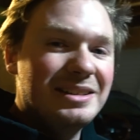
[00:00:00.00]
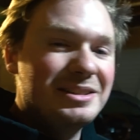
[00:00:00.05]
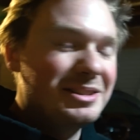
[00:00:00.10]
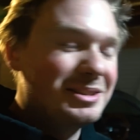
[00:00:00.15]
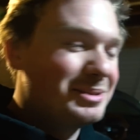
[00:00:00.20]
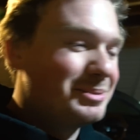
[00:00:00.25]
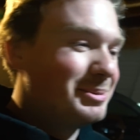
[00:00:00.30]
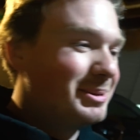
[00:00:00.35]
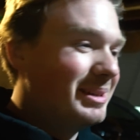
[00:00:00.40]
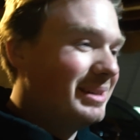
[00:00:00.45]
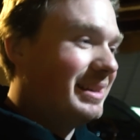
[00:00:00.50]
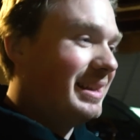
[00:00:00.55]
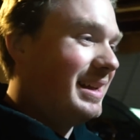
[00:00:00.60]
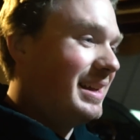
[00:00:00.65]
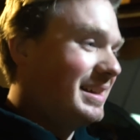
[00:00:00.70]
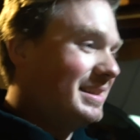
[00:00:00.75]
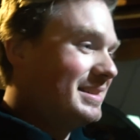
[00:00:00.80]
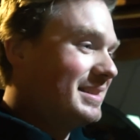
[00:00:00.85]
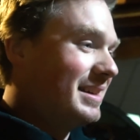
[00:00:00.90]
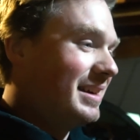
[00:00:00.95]
just
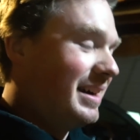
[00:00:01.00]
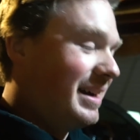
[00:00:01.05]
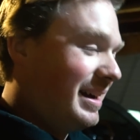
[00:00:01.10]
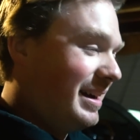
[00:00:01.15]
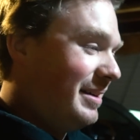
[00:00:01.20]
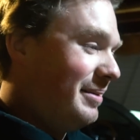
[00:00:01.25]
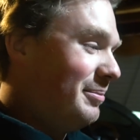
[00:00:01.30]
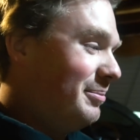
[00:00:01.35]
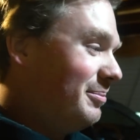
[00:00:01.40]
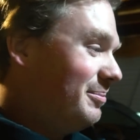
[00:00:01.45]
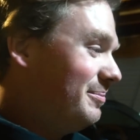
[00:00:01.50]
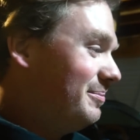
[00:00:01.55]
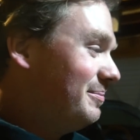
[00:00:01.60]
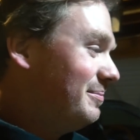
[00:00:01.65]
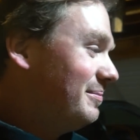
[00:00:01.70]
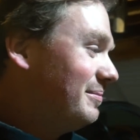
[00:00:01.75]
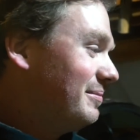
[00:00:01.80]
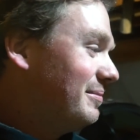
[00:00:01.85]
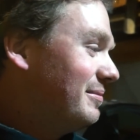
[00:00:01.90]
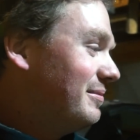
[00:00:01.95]
realized I am
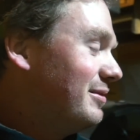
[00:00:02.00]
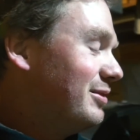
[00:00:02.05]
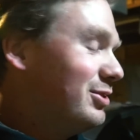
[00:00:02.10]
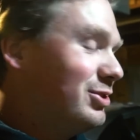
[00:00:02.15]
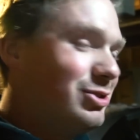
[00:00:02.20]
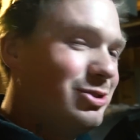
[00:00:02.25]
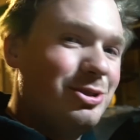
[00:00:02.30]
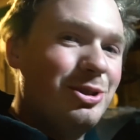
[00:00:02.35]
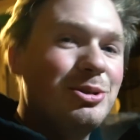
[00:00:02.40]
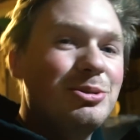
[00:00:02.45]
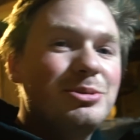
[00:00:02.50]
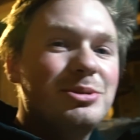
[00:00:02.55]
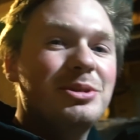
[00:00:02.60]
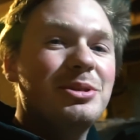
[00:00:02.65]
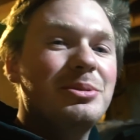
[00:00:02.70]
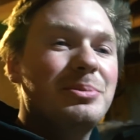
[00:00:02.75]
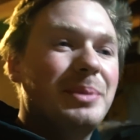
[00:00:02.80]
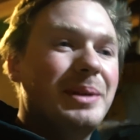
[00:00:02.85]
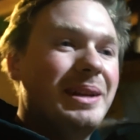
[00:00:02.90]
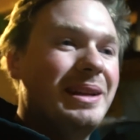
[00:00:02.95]
so
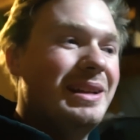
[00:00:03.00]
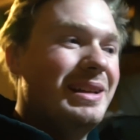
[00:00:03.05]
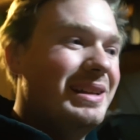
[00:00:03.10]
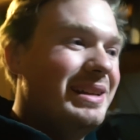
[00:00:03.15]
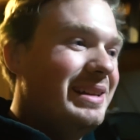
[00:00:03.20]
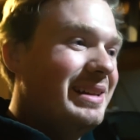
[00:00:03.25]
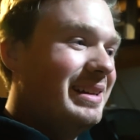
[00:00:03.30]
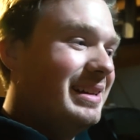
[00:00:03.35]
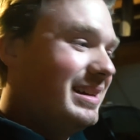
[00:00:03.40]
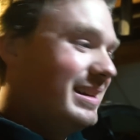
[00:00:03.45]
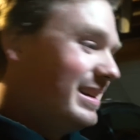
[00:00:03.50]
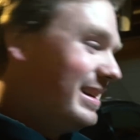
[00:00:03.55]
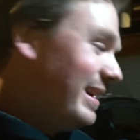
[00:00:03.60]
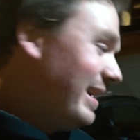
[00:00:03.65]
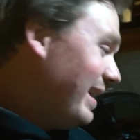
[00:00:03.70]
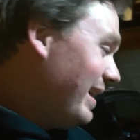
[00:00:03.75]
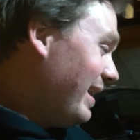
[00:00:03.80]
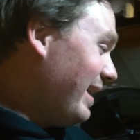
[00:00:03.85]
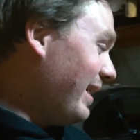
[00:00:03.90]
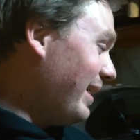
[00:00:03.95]
stupid.
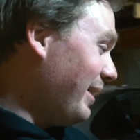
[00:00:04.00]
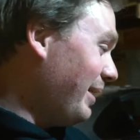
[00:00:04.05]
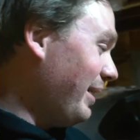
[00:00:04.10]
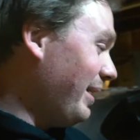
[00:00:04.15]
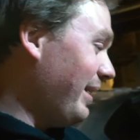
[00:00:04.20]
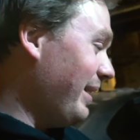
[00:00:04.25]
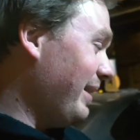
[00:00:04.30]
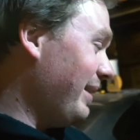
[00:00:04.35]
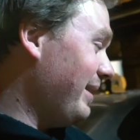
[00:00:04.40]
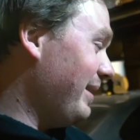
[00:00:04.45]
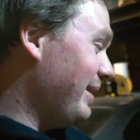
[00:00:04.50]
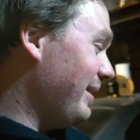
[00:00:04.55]
I